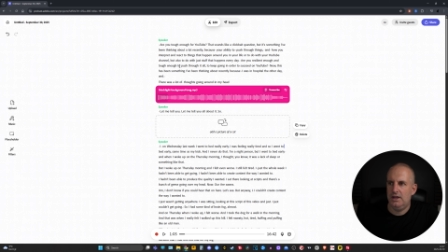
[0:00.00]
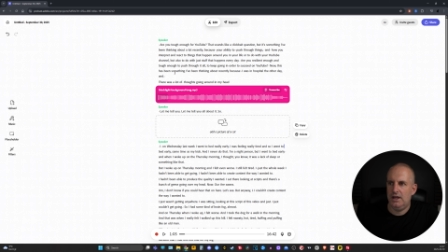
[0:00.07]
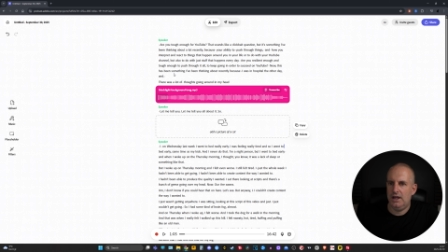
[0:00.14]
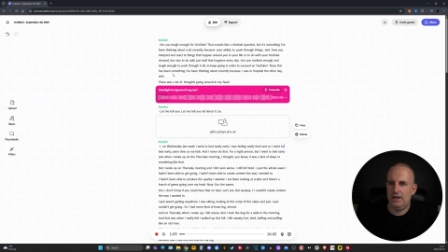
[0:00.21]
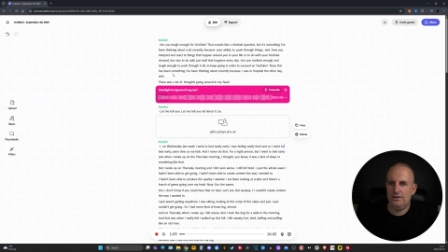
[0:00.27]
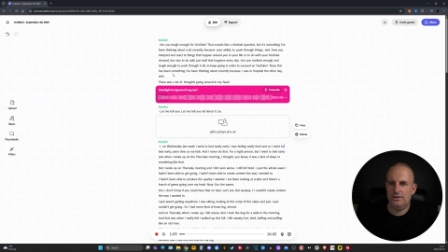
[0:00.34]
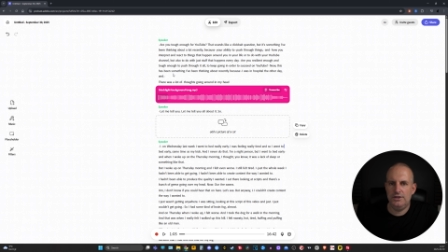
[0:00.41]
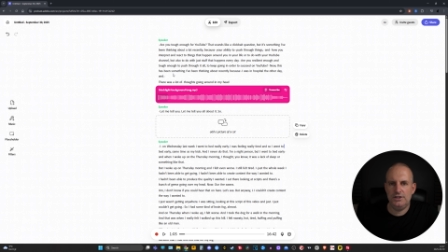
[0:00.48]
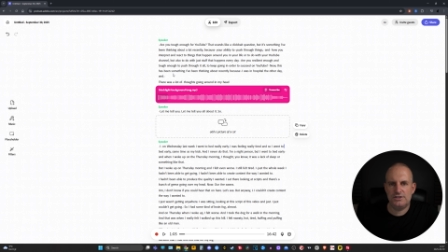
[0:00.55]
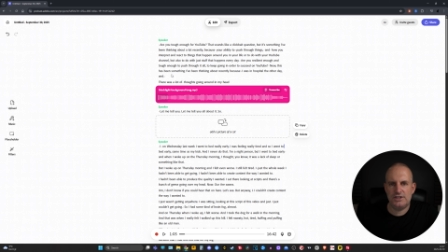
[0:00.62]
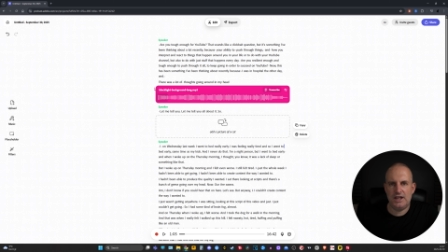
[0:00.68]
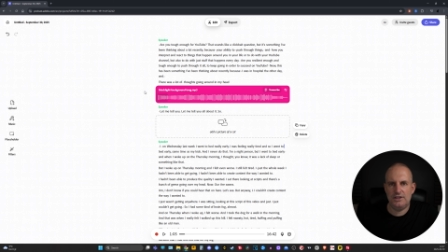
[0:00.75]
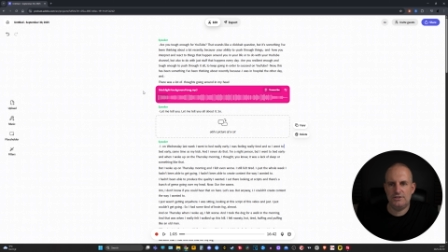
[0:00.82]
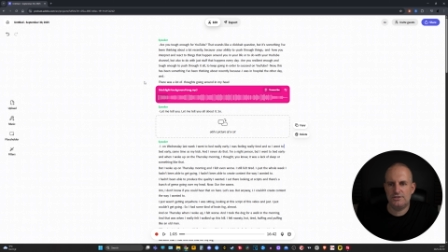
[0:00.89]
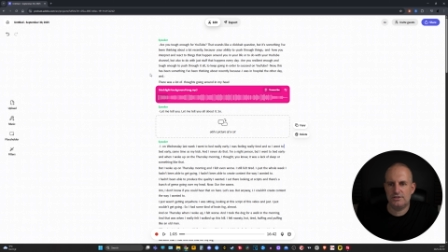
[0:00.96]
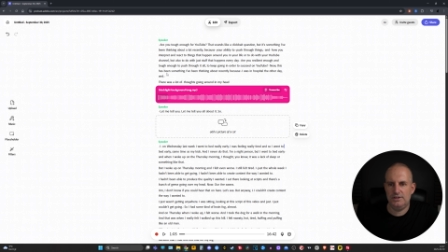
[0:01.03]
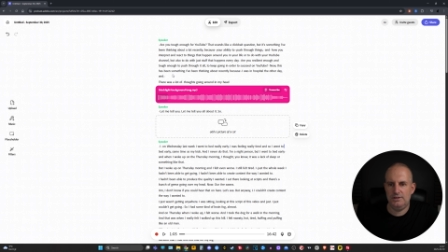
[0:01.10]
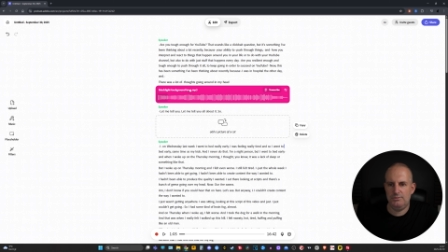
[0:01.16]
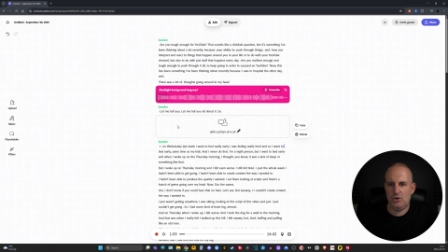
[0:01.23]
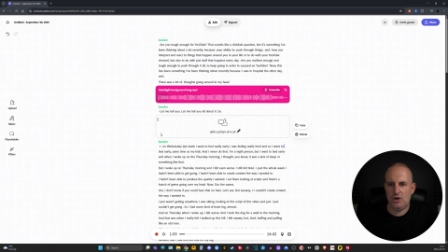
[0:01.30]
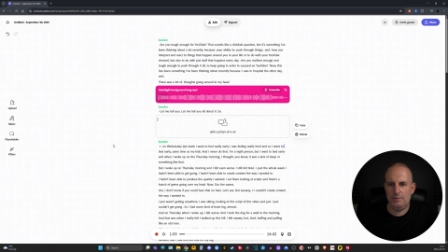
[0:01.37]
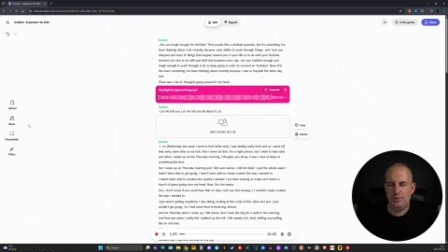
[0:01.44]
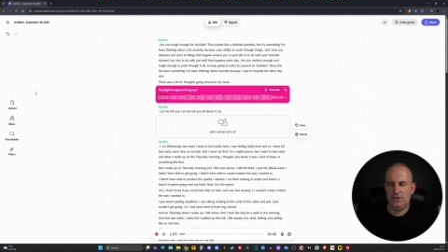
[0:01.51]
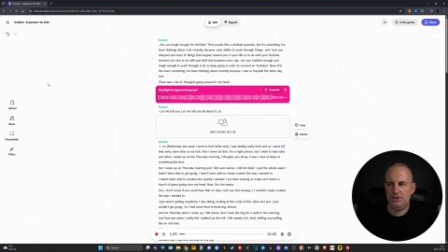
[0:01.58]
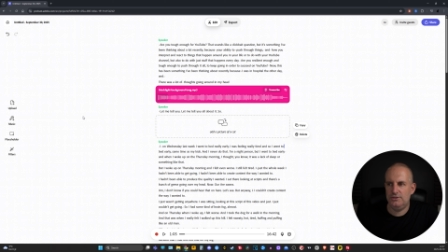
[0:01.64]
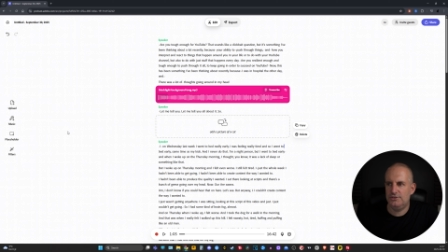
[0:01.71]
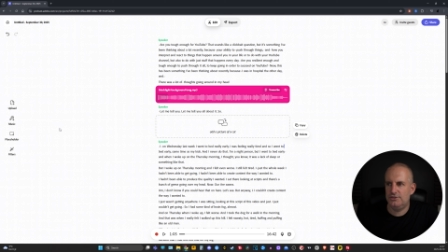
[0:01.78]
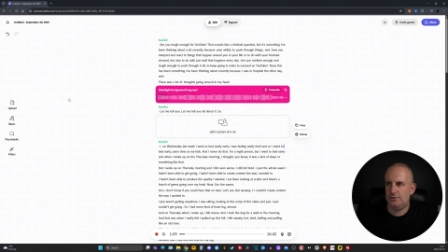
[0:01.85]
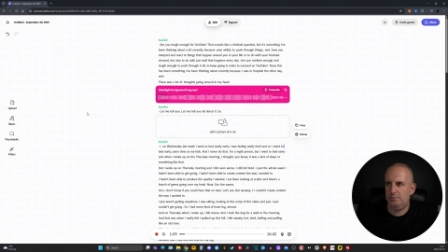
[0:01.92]
And this has, in my
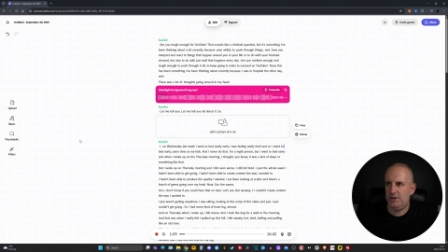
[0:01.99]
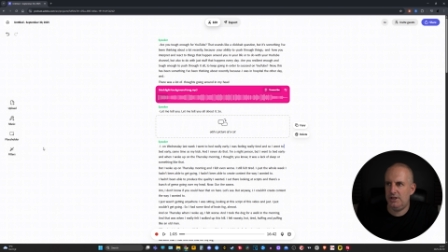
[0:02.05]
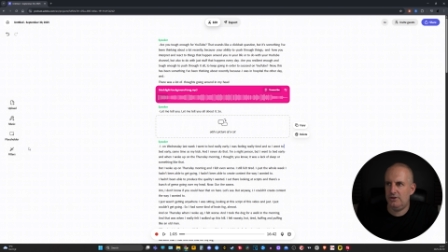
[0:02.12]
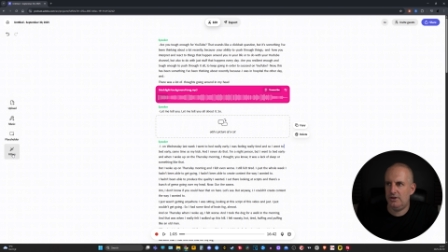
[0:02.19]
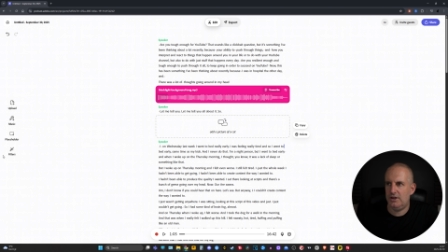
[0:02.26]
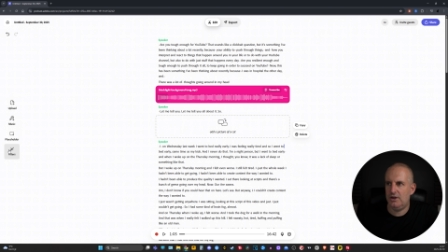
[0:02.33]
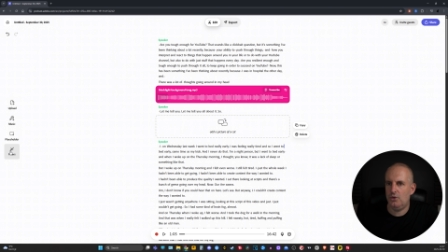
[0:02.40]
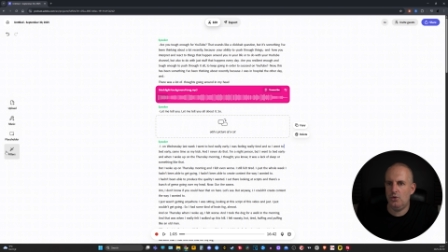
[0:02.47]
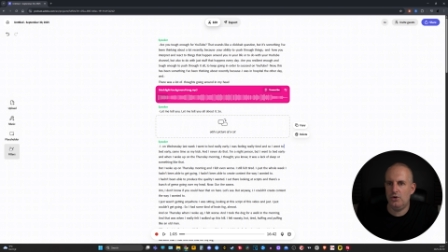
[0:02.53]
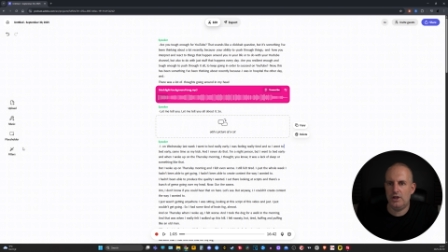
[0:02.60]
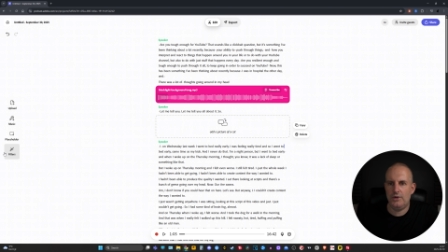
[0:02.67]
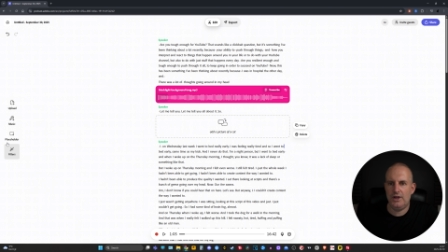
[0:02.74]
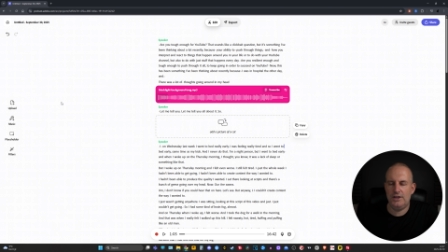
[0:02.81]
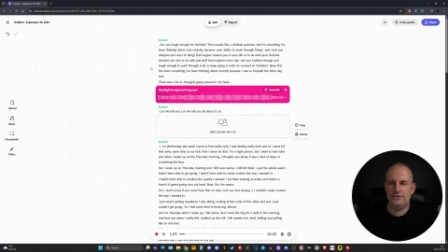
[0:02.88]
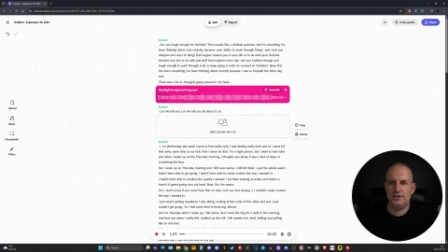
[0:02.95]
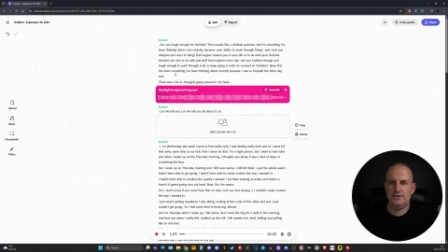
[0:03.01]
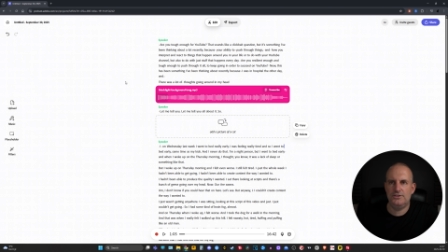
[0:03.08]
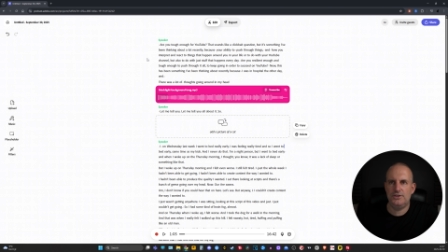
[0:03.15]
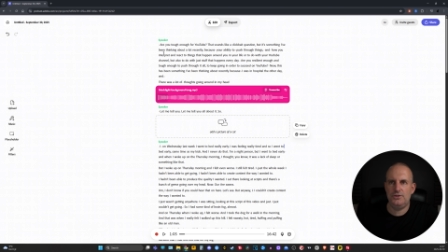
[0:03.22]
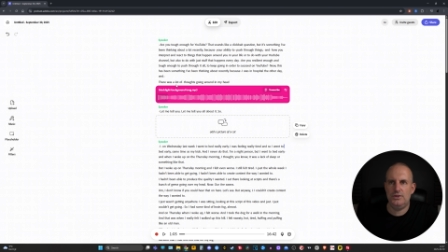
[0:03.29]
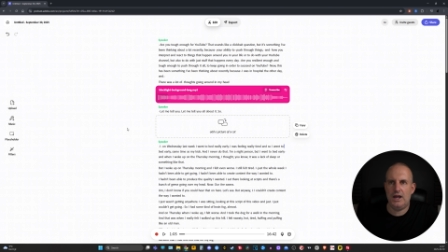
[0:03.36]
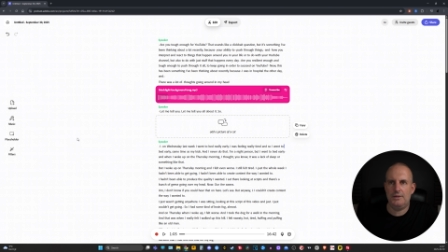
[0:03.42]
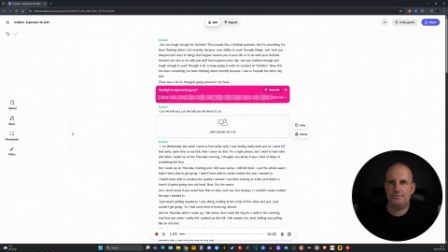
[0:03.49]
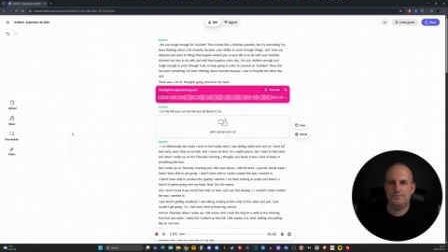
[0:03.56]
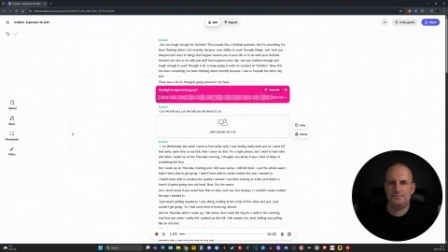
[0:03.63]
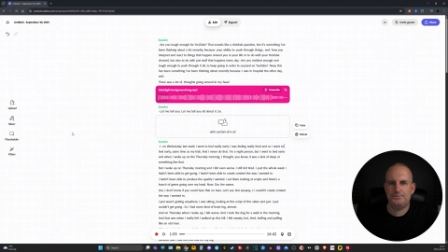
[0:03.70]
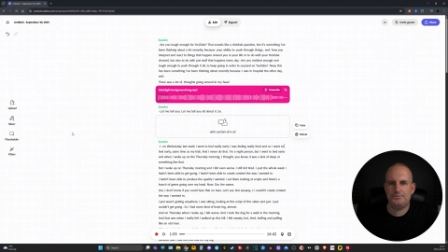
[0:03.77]
opinion, superior audio editing to that.